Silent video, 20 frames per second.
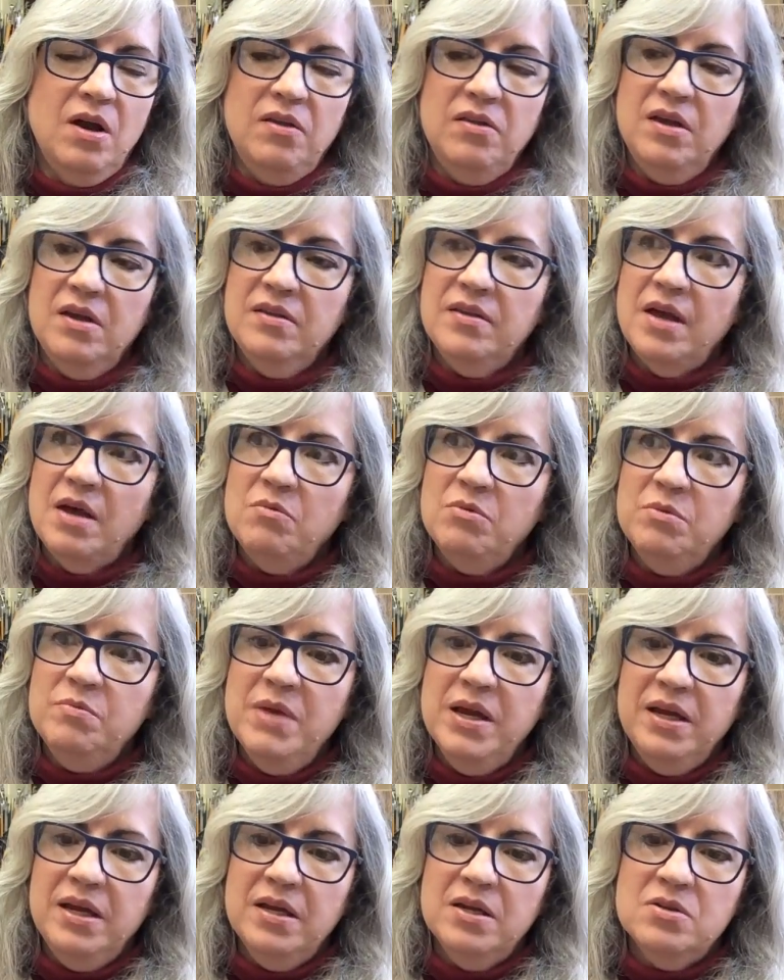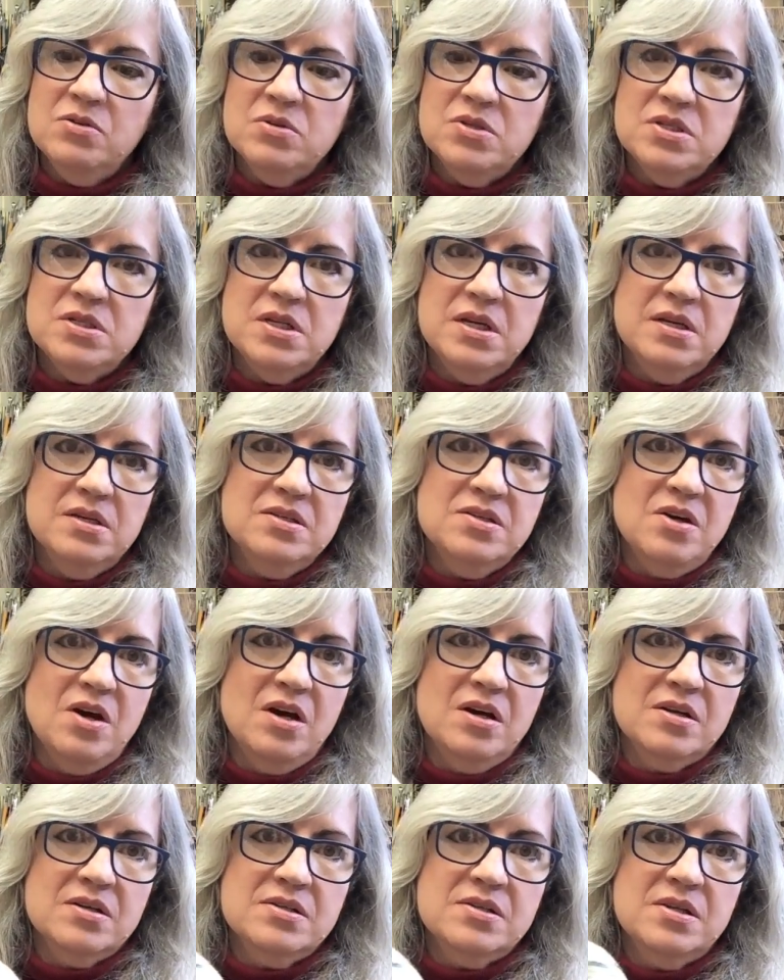I think that will make interesting
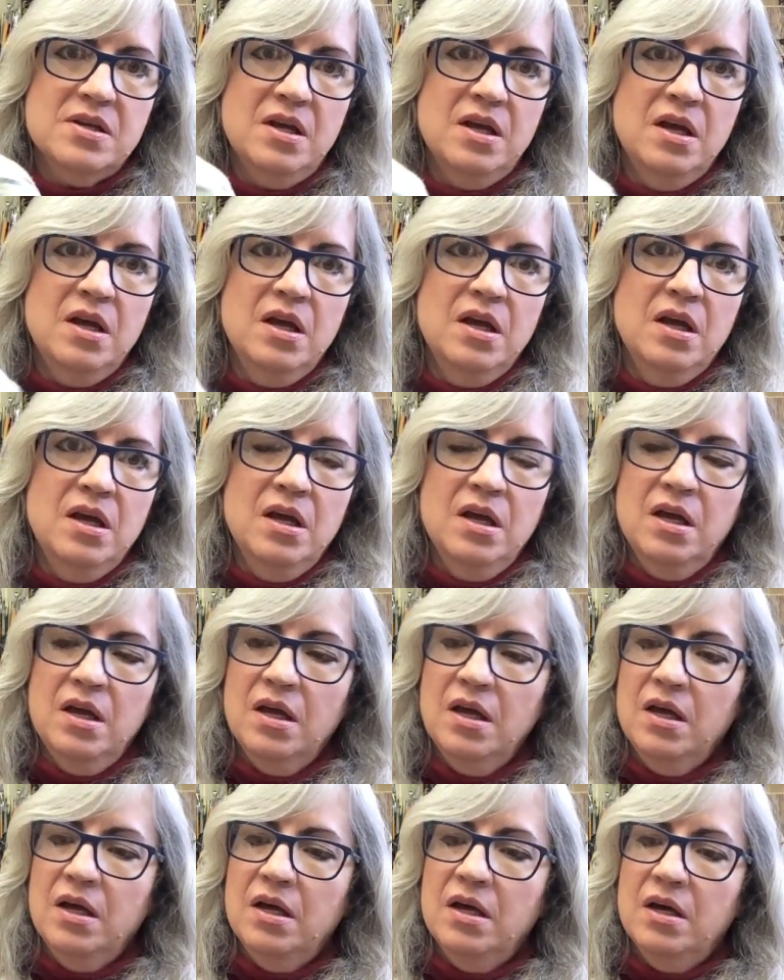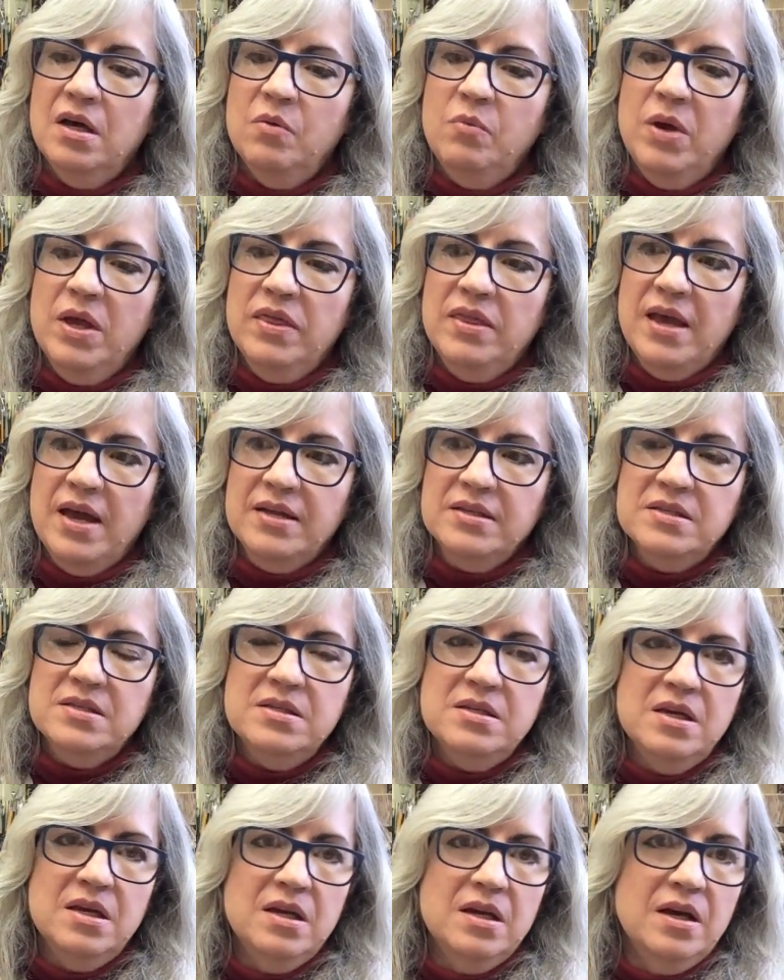socks when that's
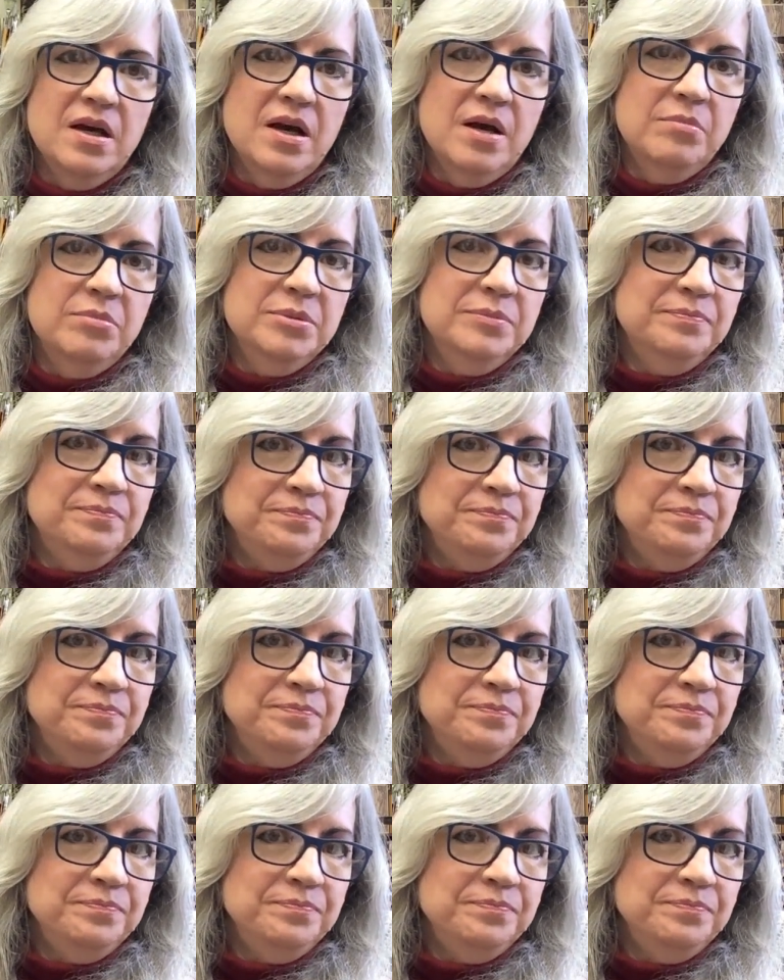knit up.